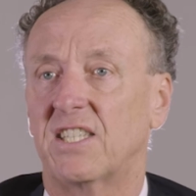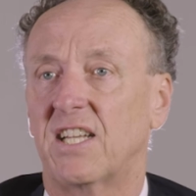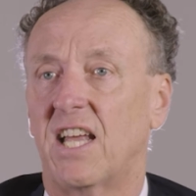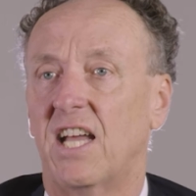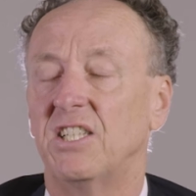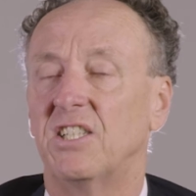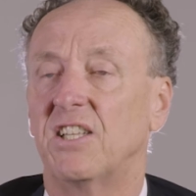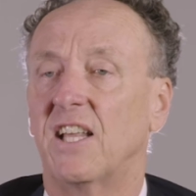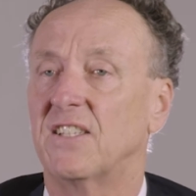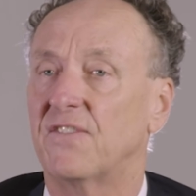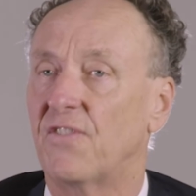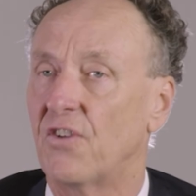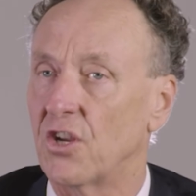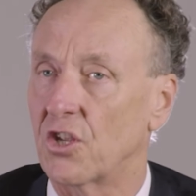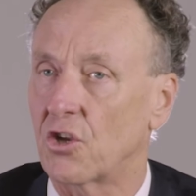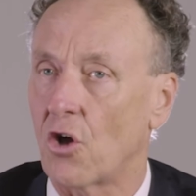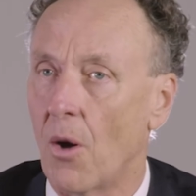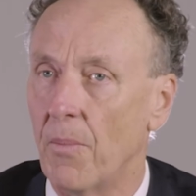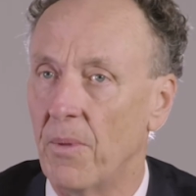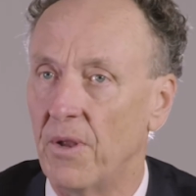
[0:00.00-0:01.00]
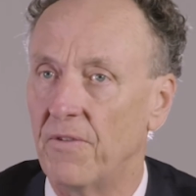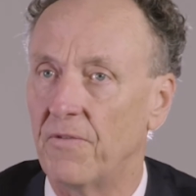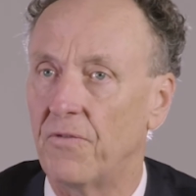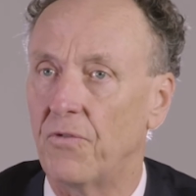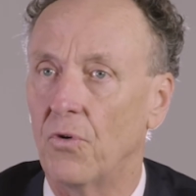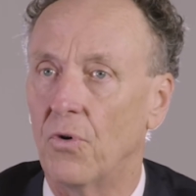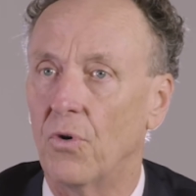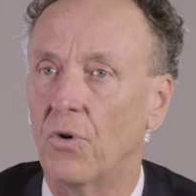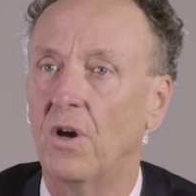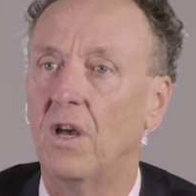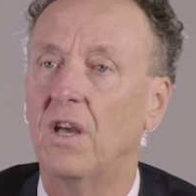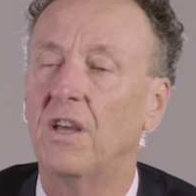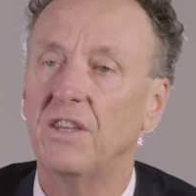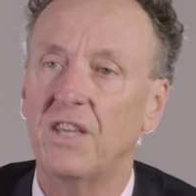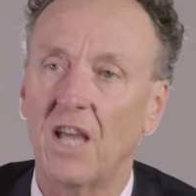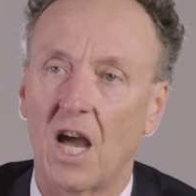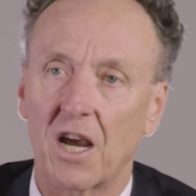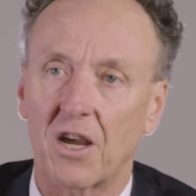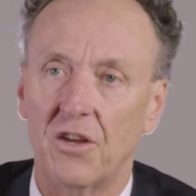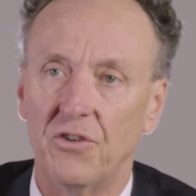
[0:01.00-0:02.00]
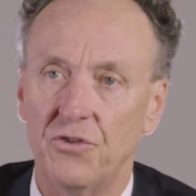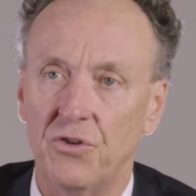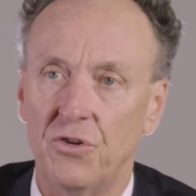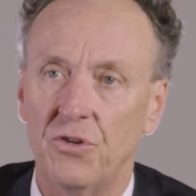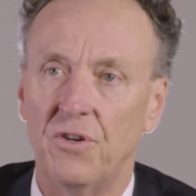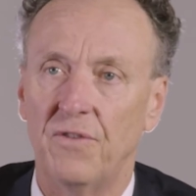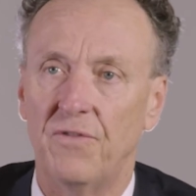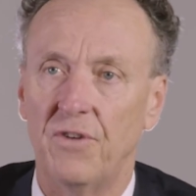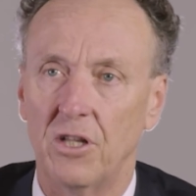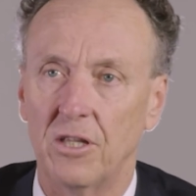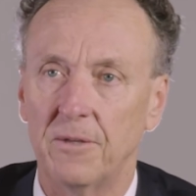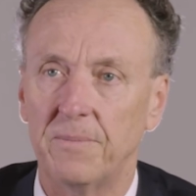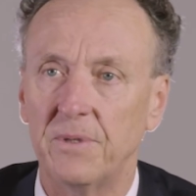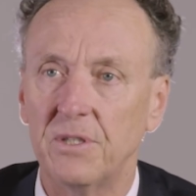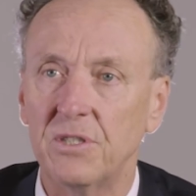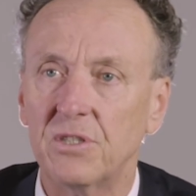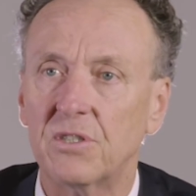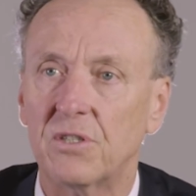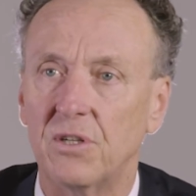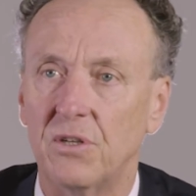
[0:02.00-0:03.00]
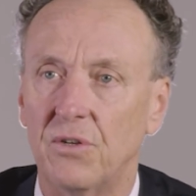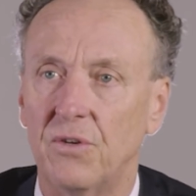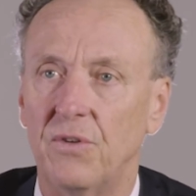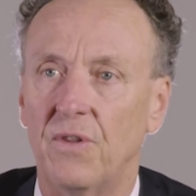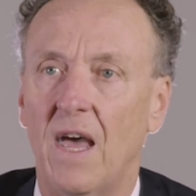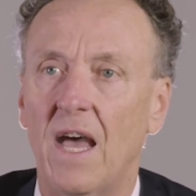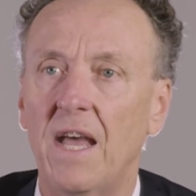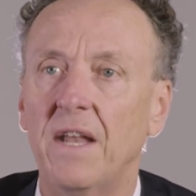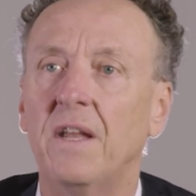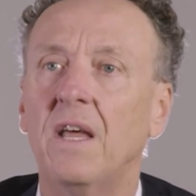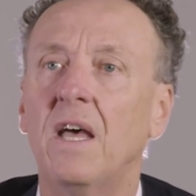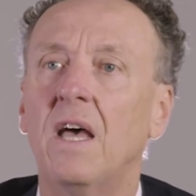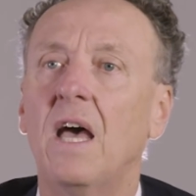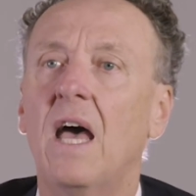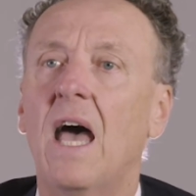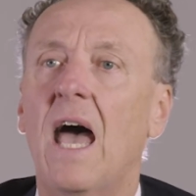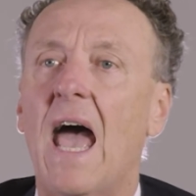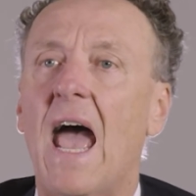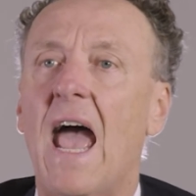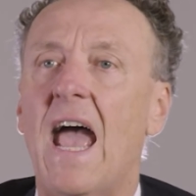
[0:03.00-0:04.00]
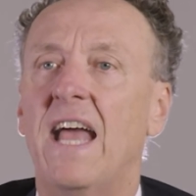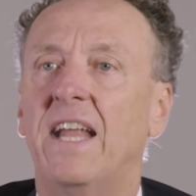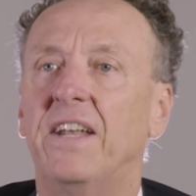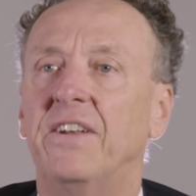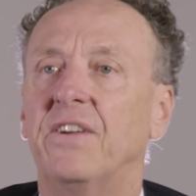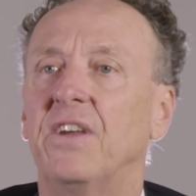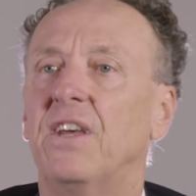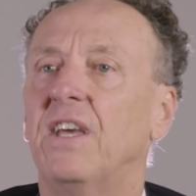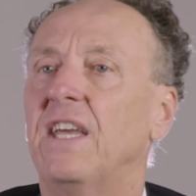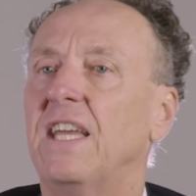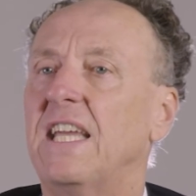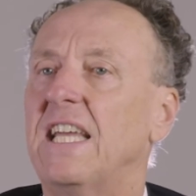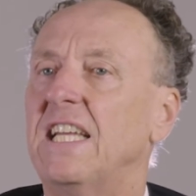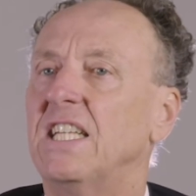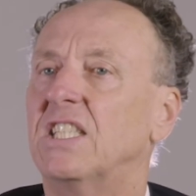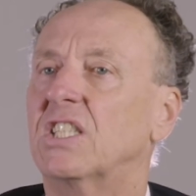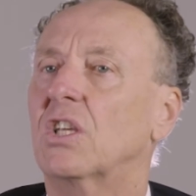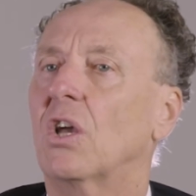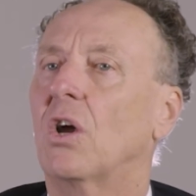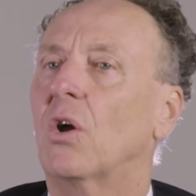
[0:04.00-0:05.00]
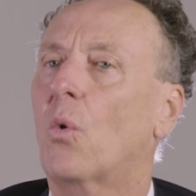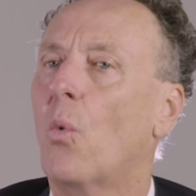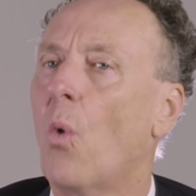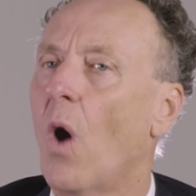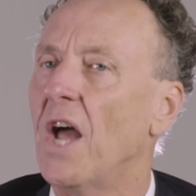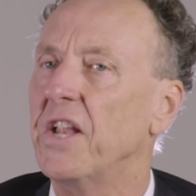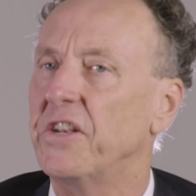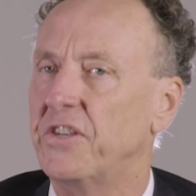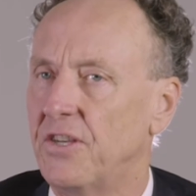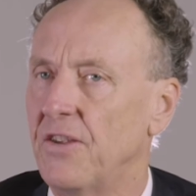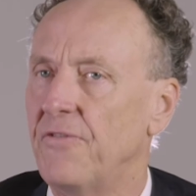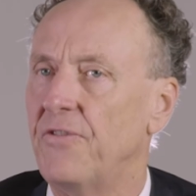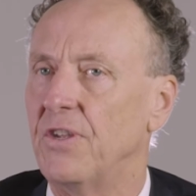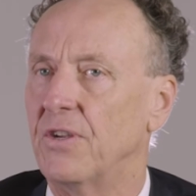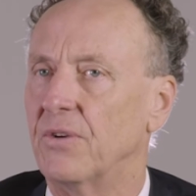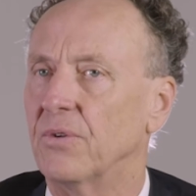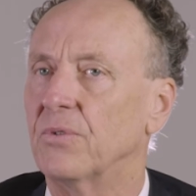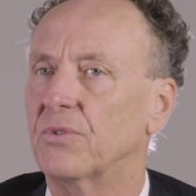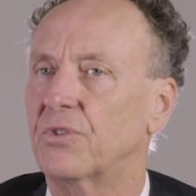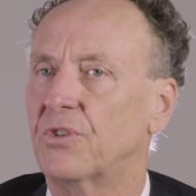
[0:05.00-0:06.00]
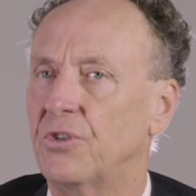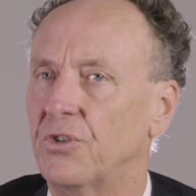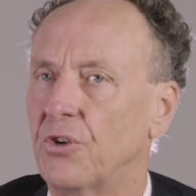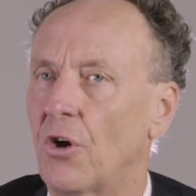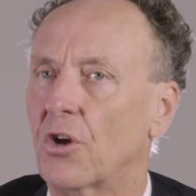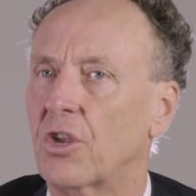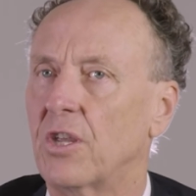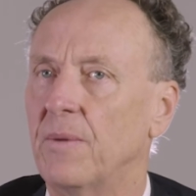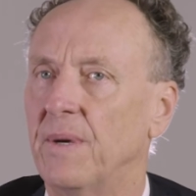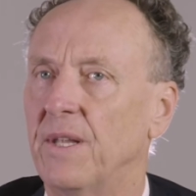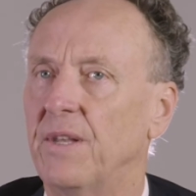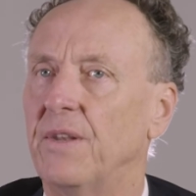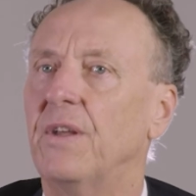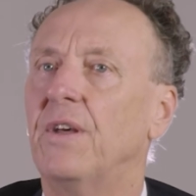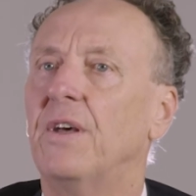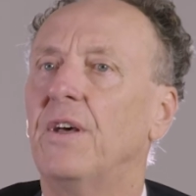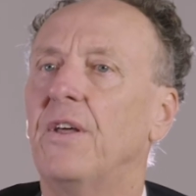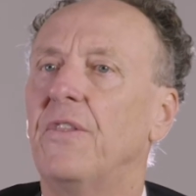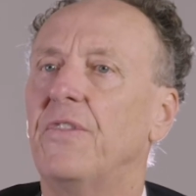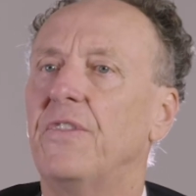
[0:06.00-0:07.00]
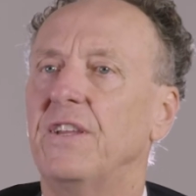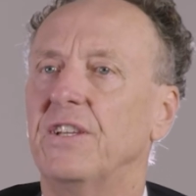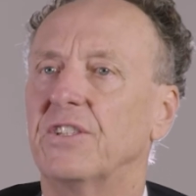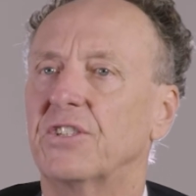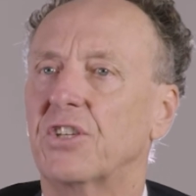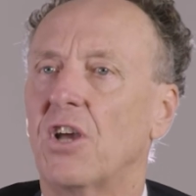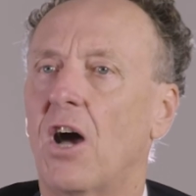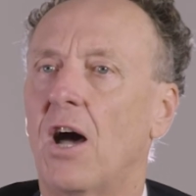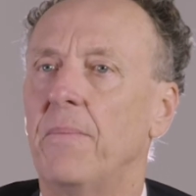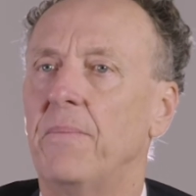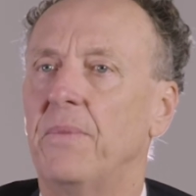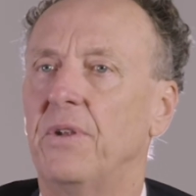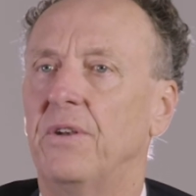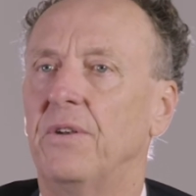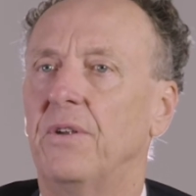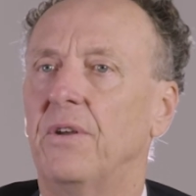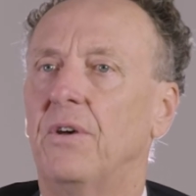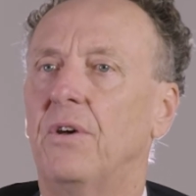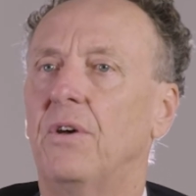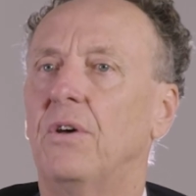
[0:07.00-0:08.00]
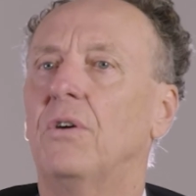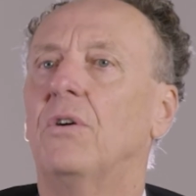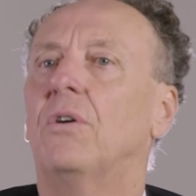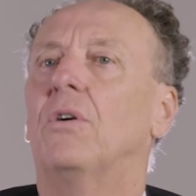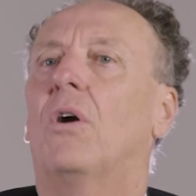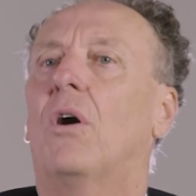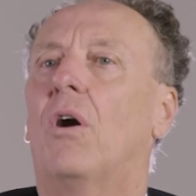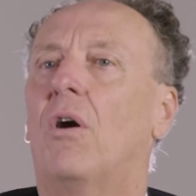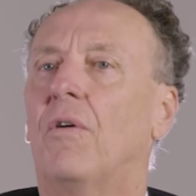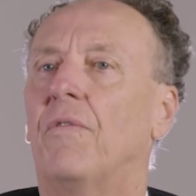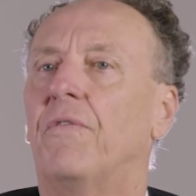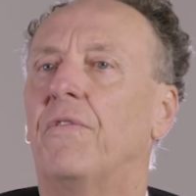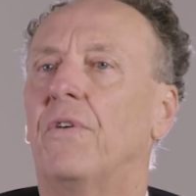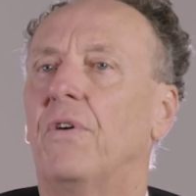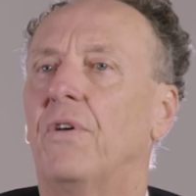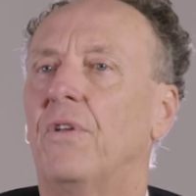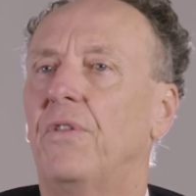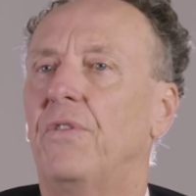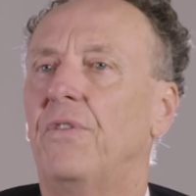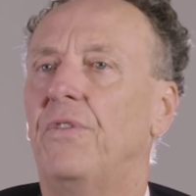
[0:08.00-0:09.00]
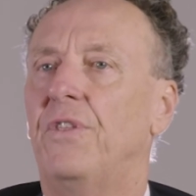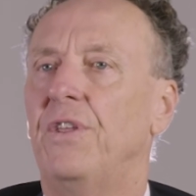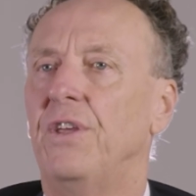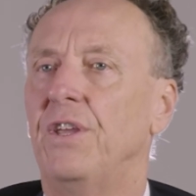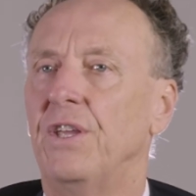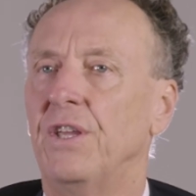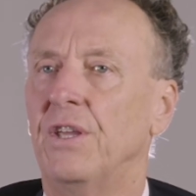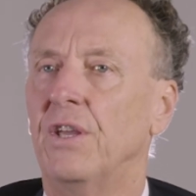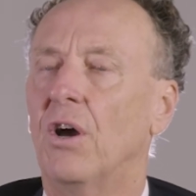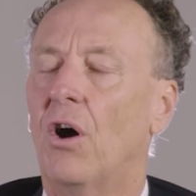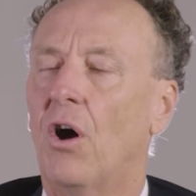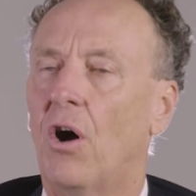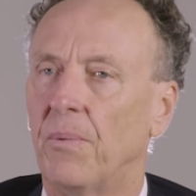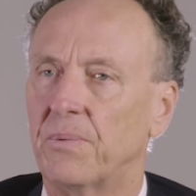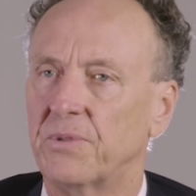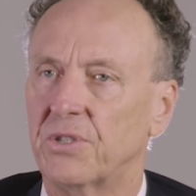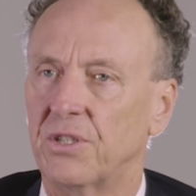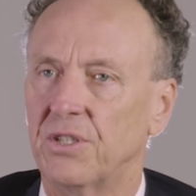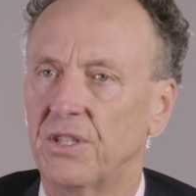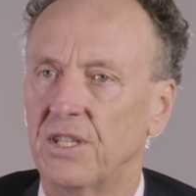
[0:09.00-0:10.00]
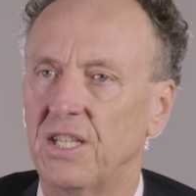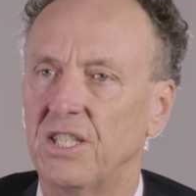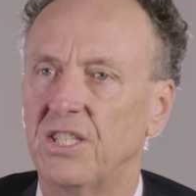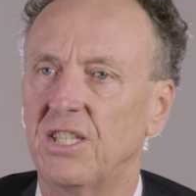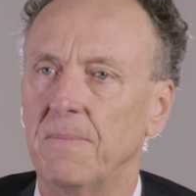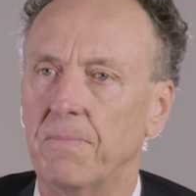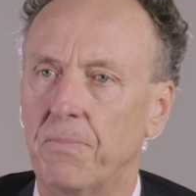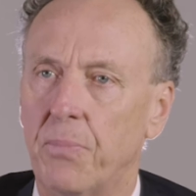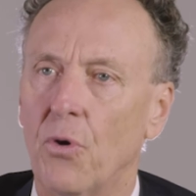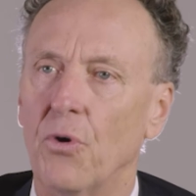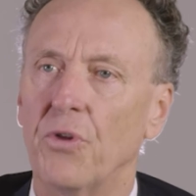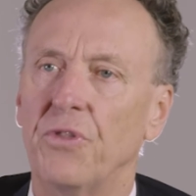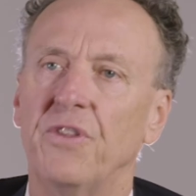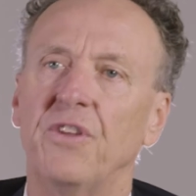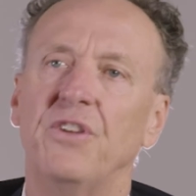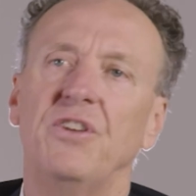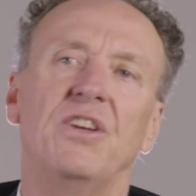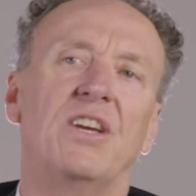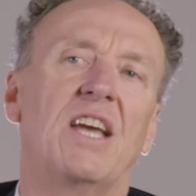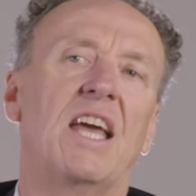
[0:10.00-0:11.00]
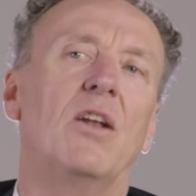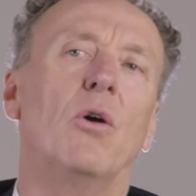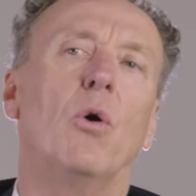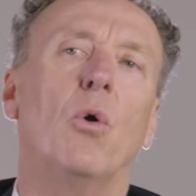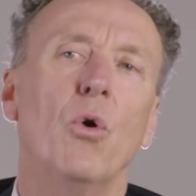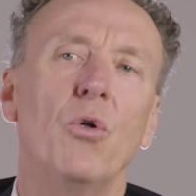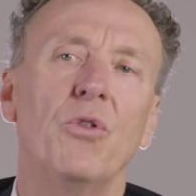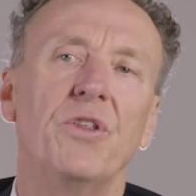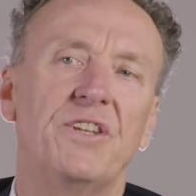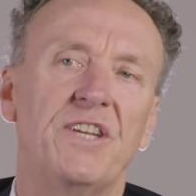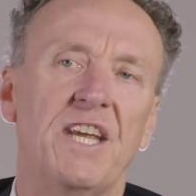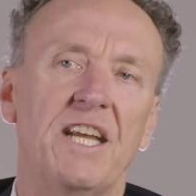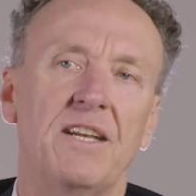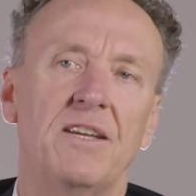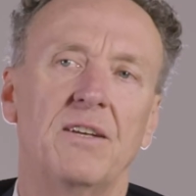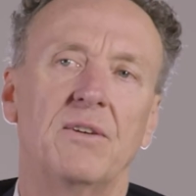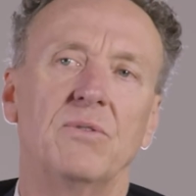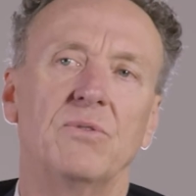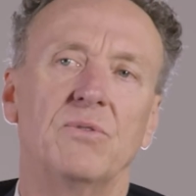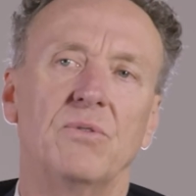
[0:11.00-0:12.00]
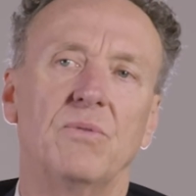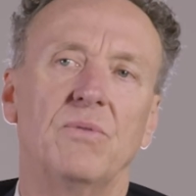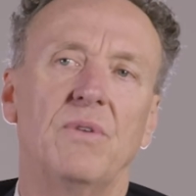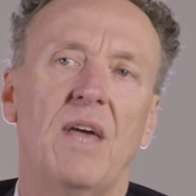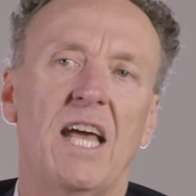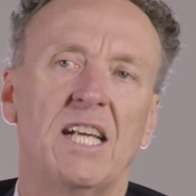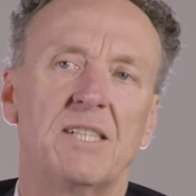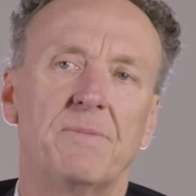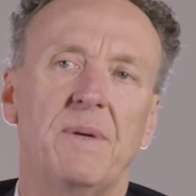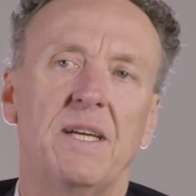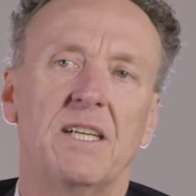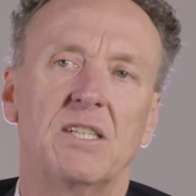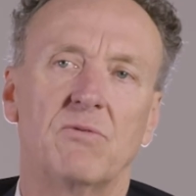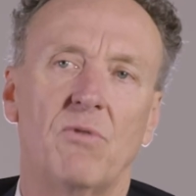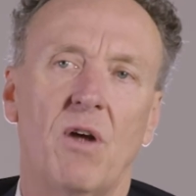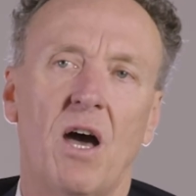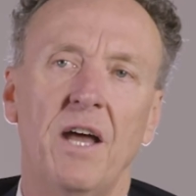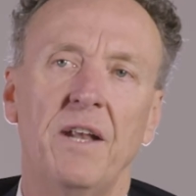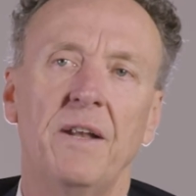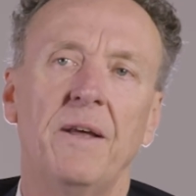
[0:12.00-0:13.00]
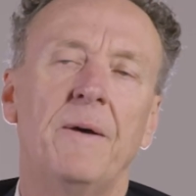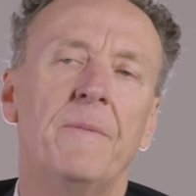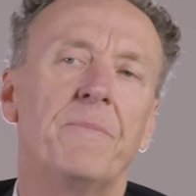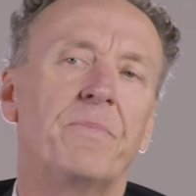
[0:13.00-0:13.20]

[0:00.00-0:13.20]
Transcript: stage. That's very common for young and new developers to do that, and it's quite difficult to document the assignment of the option. It's important that you get all the technical aspects right.